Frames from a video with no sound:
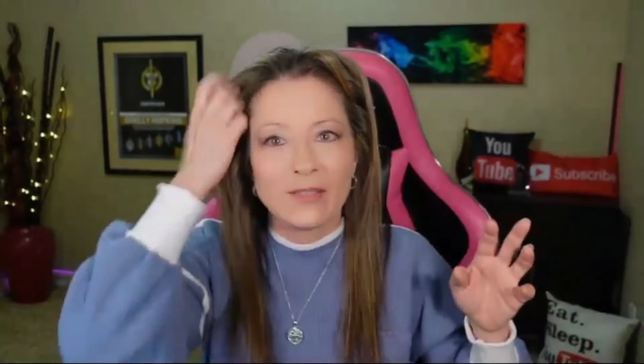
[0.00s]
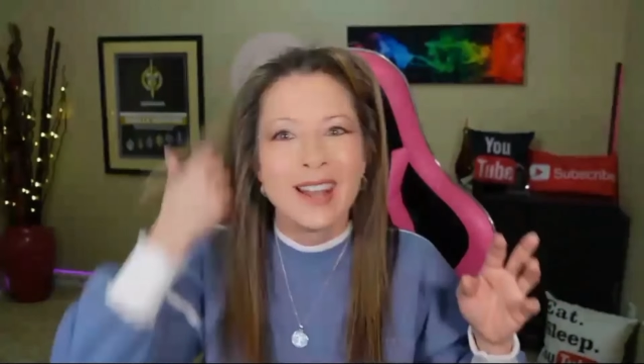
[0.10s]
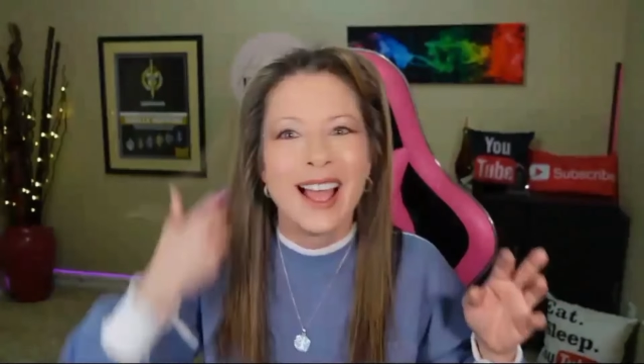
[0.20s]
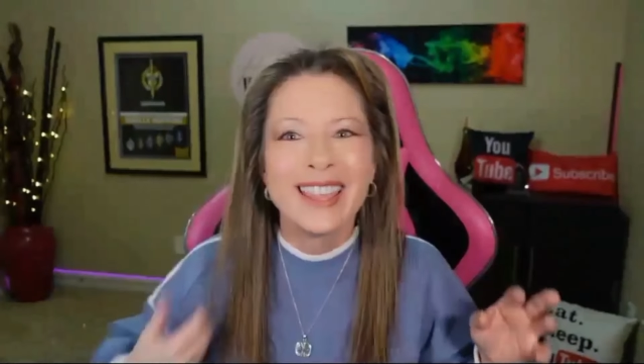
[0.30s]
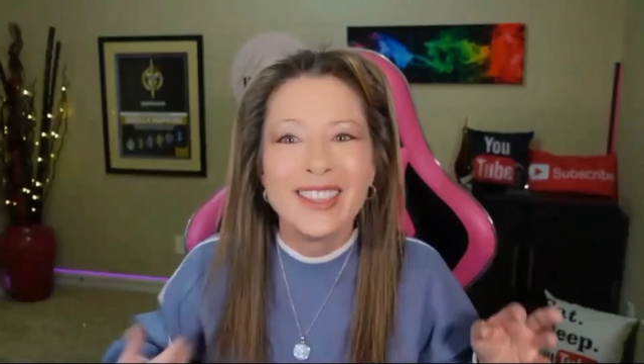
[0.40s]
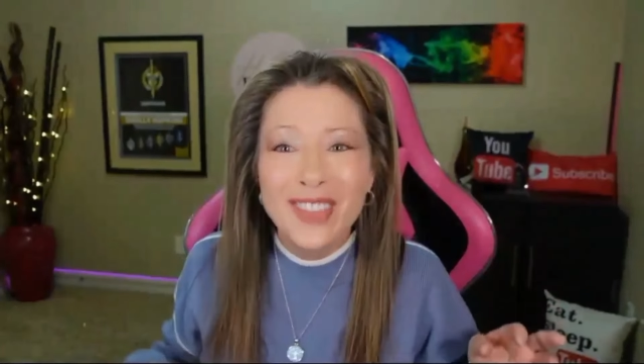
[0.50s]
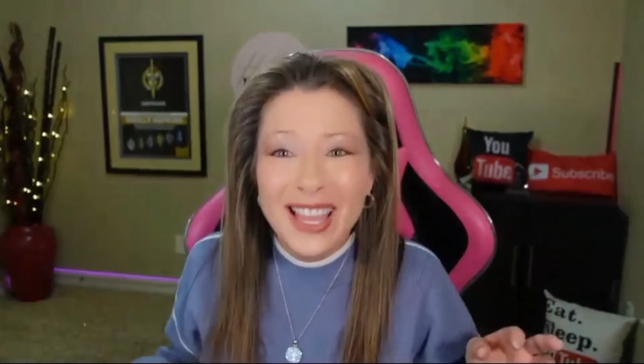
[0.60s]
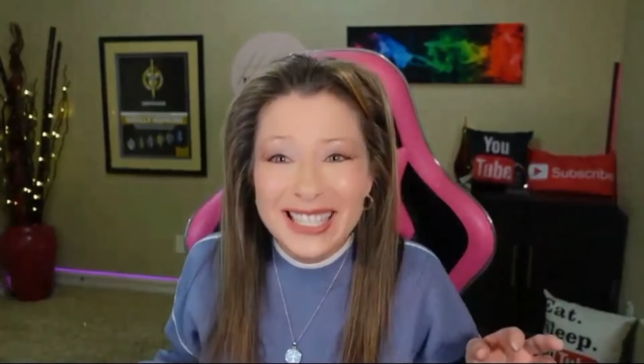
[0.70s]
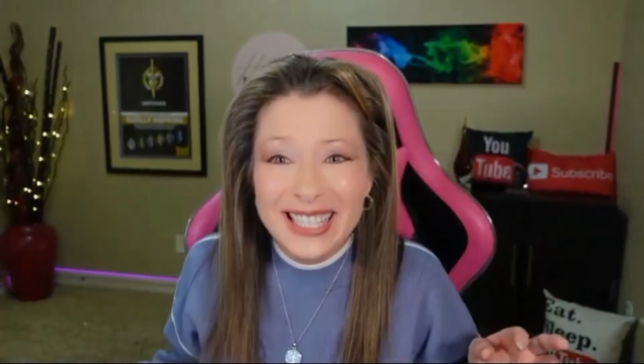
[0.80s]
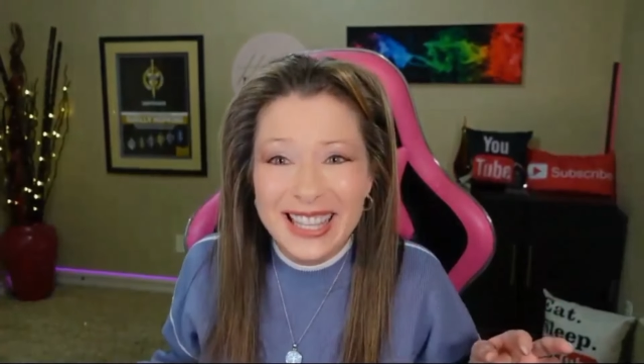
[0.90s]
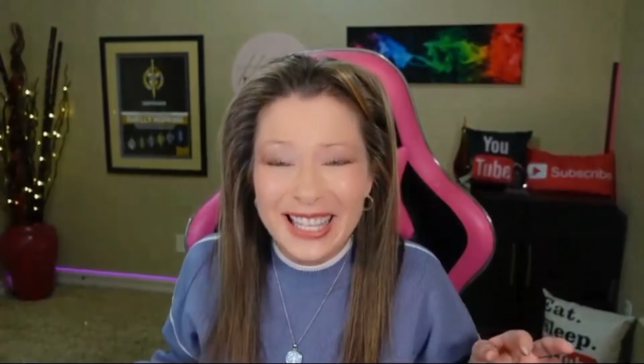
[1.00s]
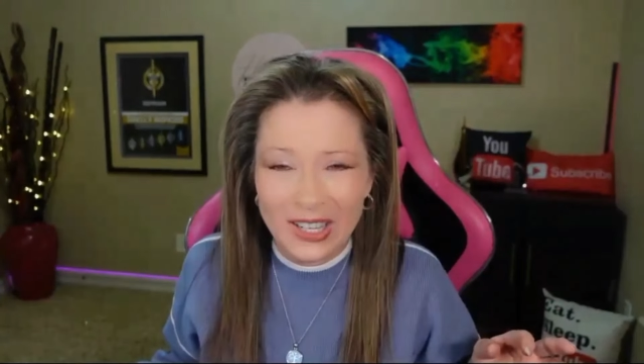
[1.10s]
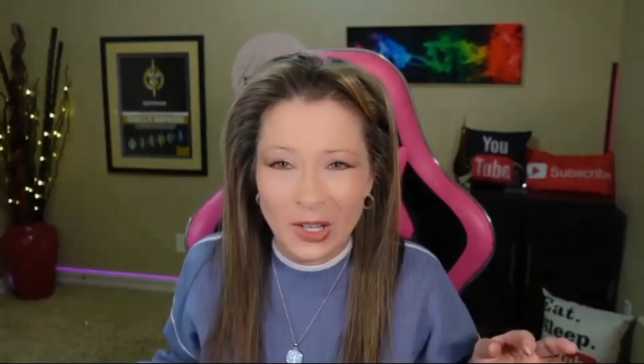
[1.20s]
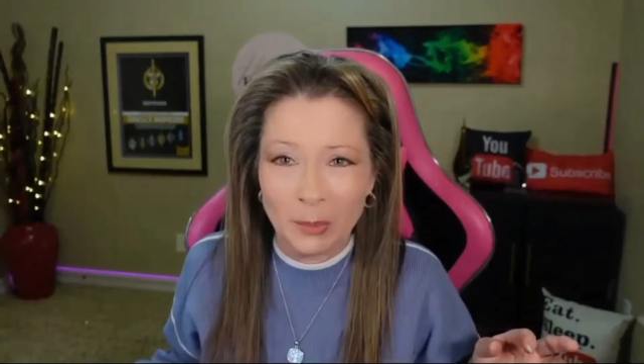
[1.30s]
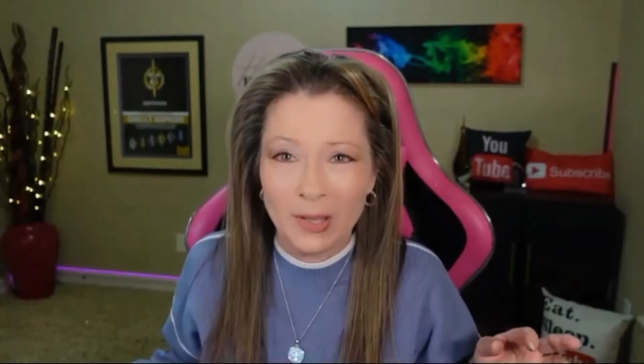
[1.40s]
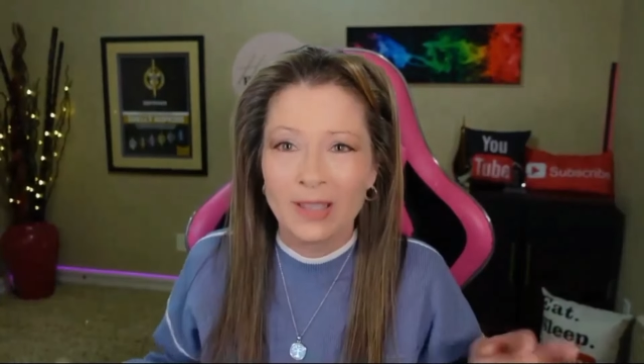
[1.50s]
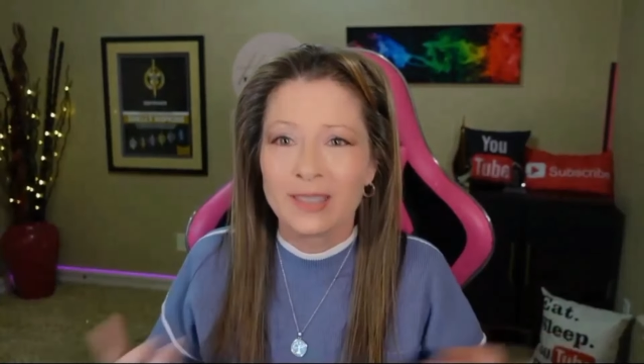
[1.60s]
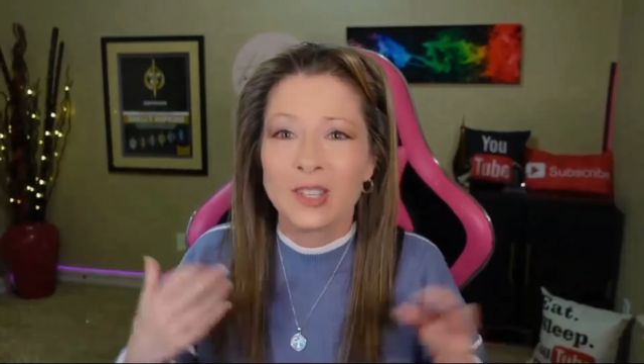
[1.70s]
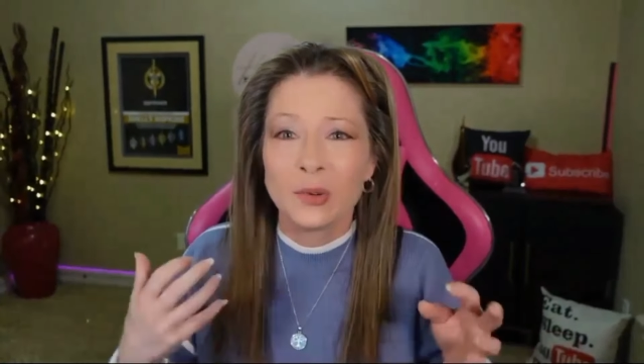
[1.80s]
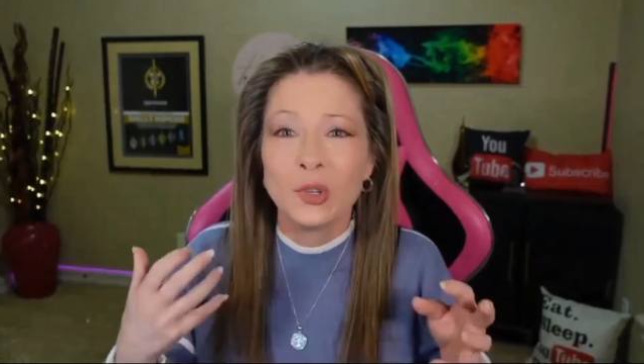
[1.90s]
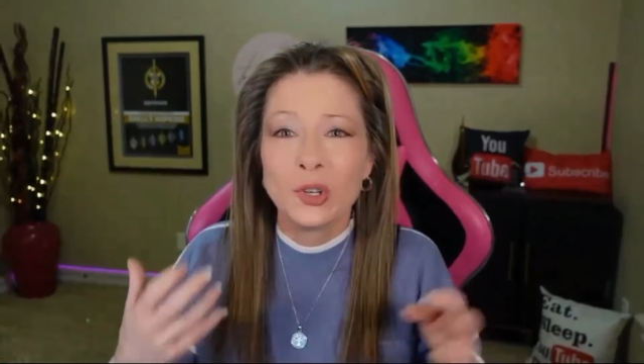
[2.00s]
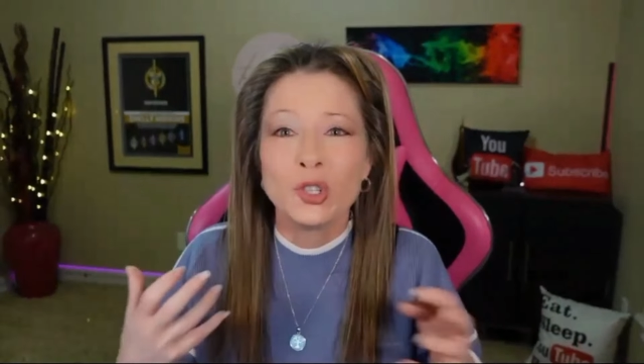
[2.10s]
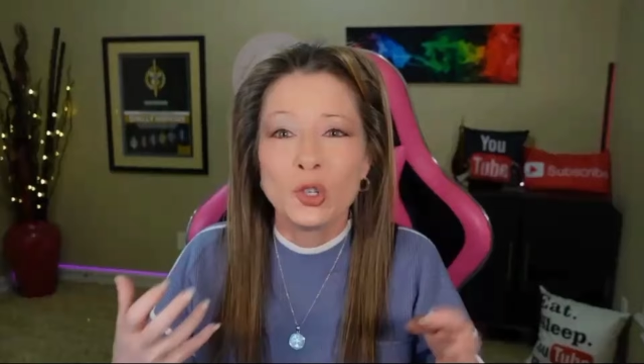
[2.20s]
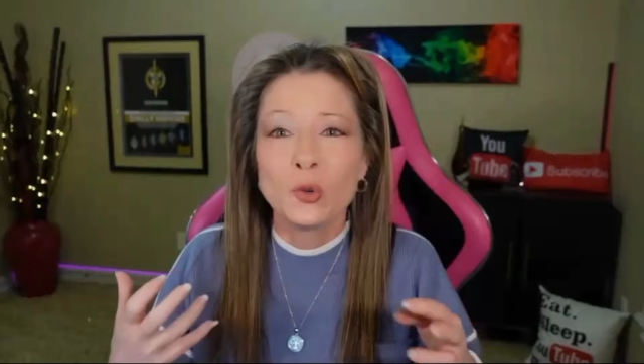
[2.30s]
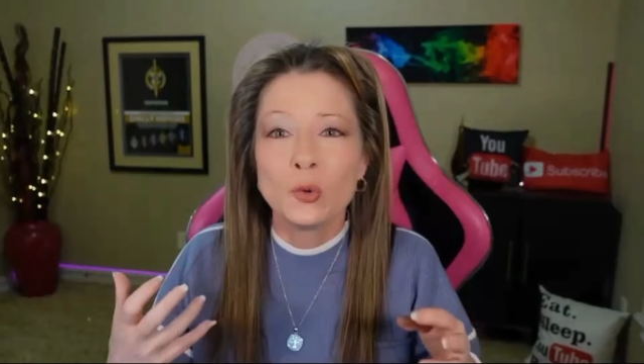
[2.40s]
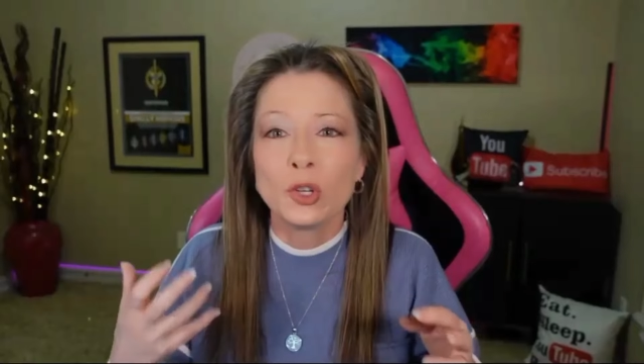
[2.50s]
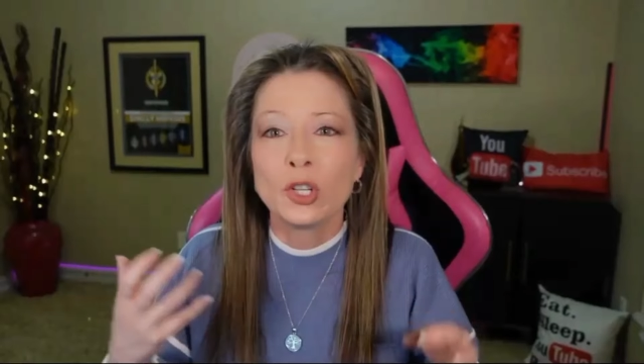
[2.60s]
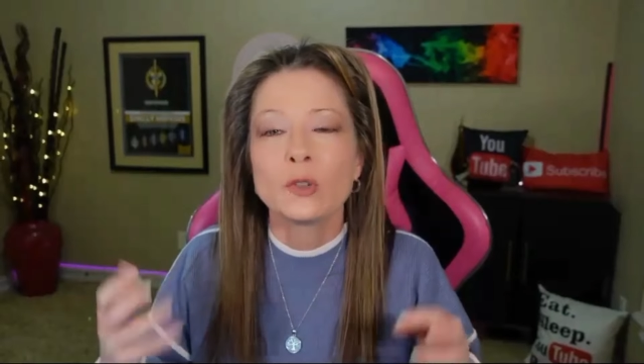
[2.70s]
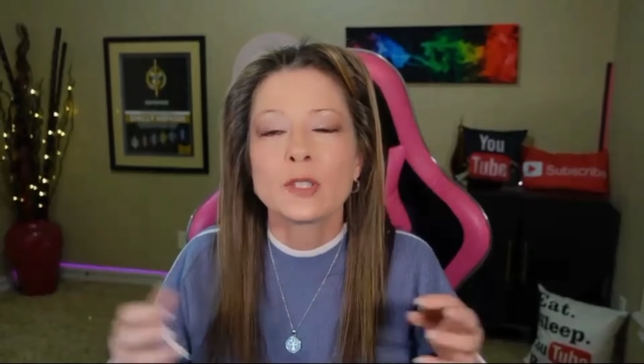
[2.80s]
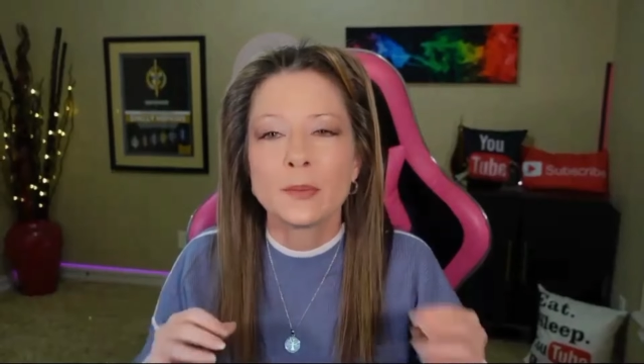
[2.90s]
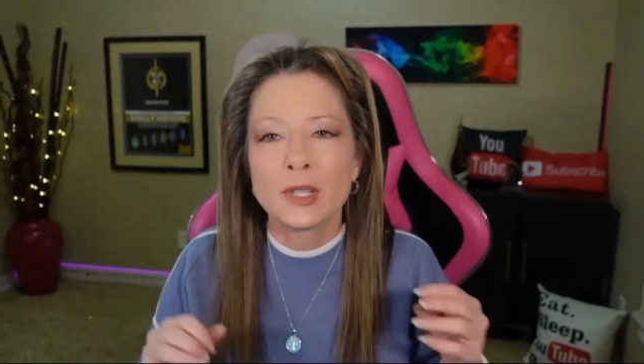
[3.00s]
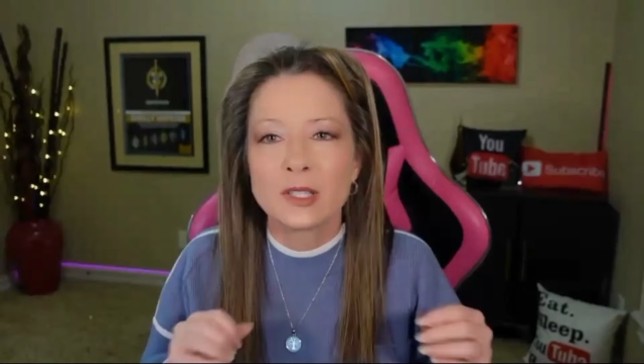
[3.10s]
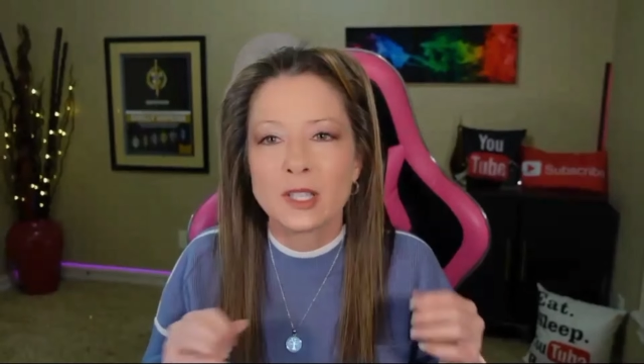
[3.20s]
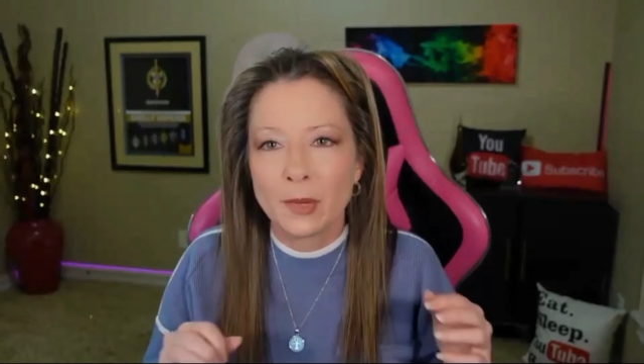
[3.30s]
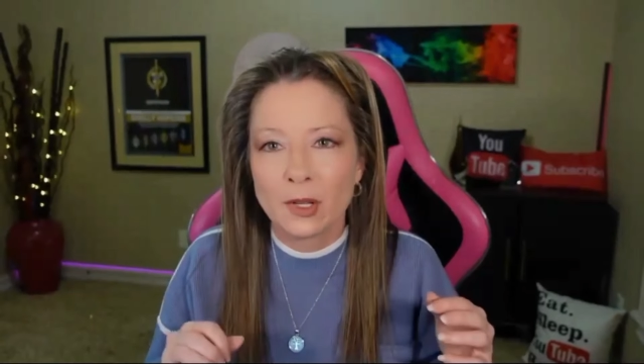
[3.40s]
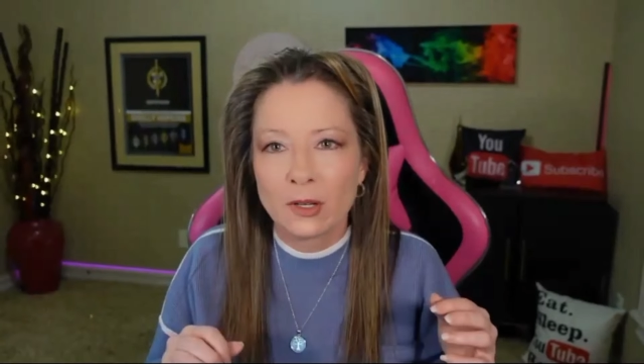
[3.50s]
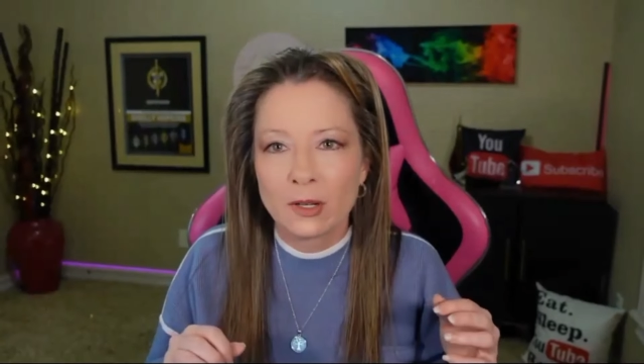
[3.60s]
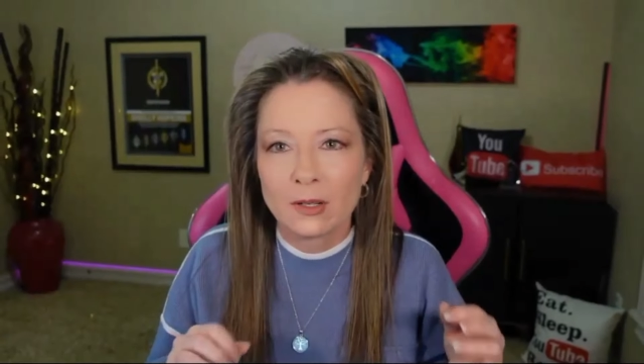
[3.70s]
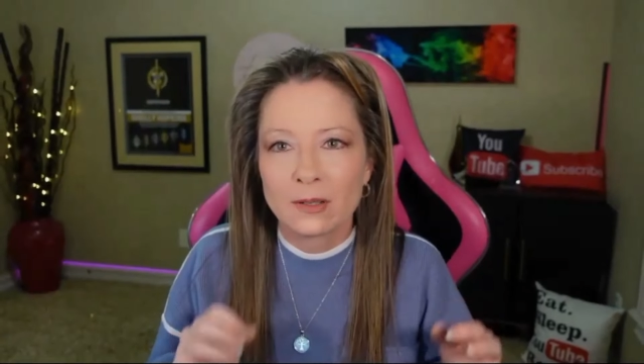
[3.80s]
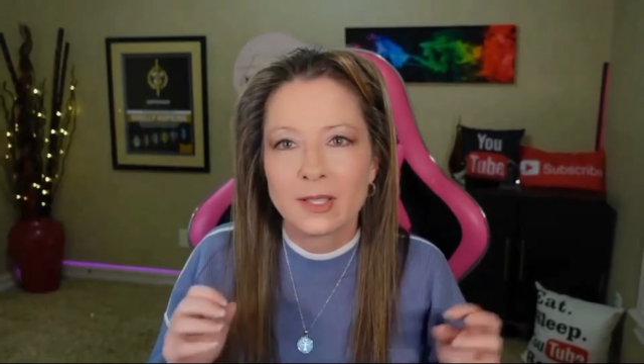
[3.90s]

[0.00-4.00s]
Then I give that to them. So you could do something similar